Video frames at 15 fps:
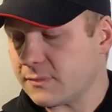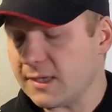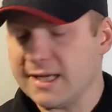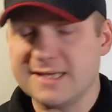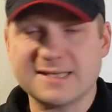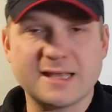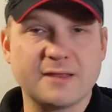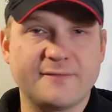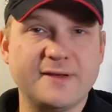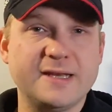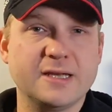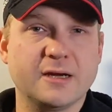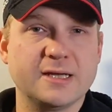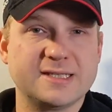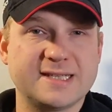is that the
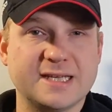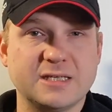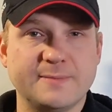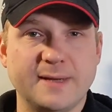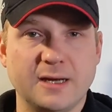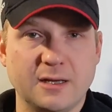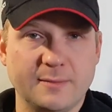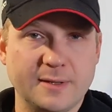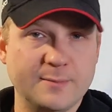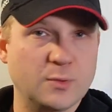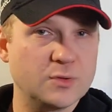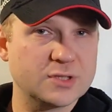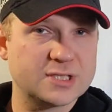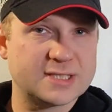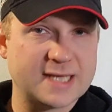VDIs tend to be a little bit
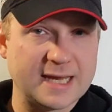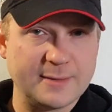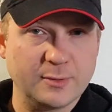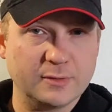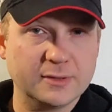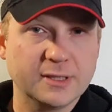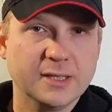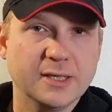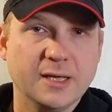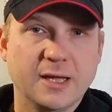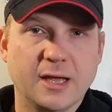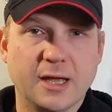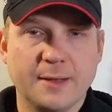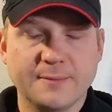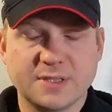more stable.
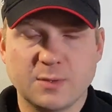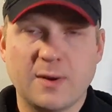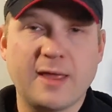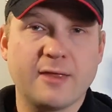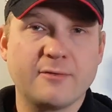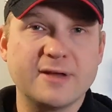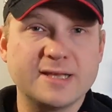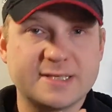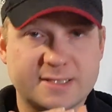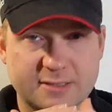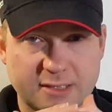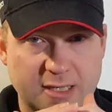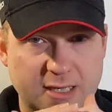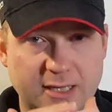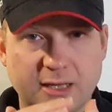So where there
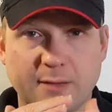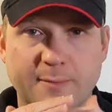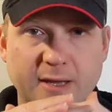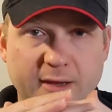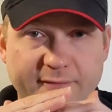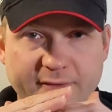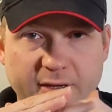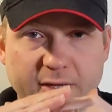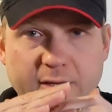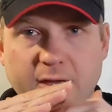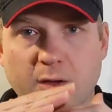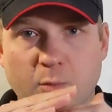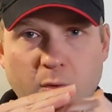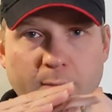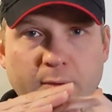is a little bit of
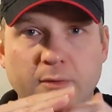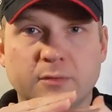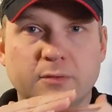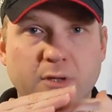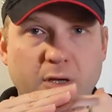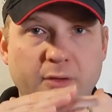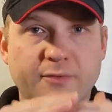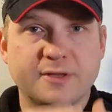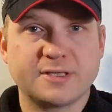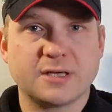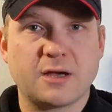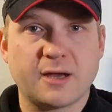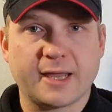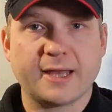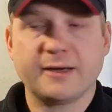a wobble on the
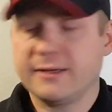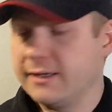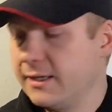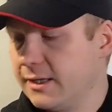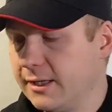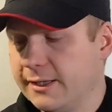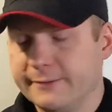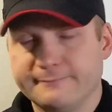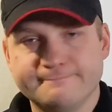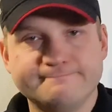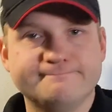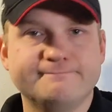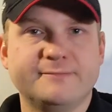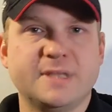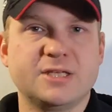target,
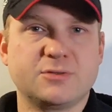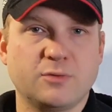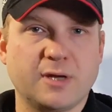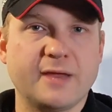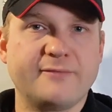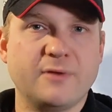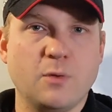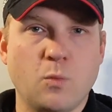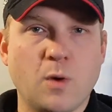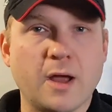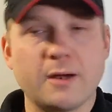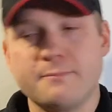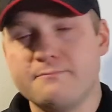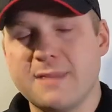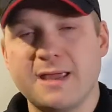this will give you
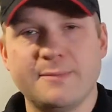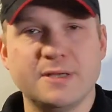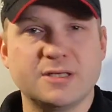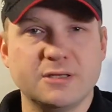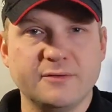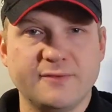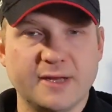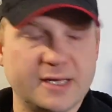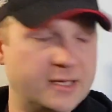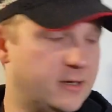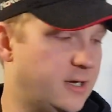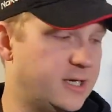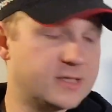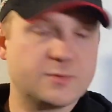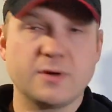1, maybe 2
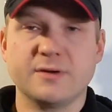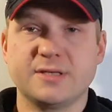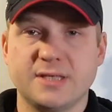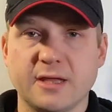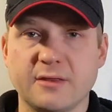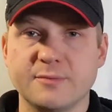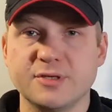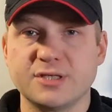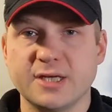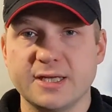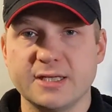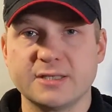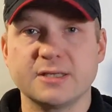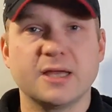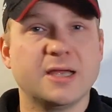VDIs, whereas the other
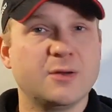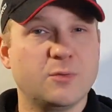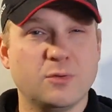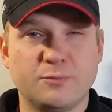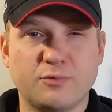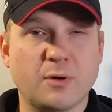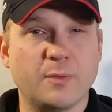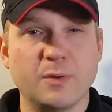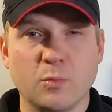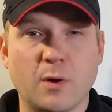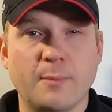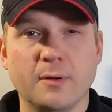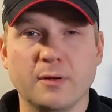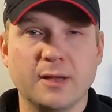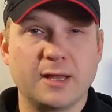machines will probably
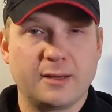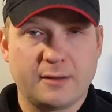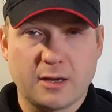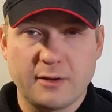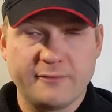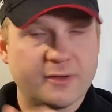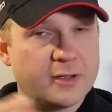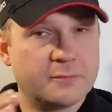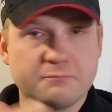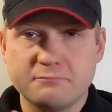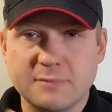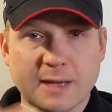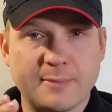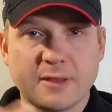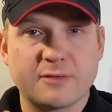wobble over
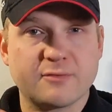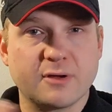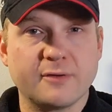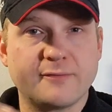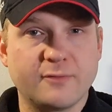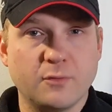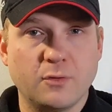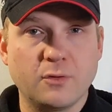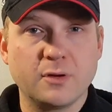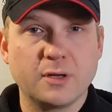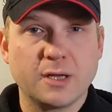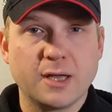maybe 3 or 4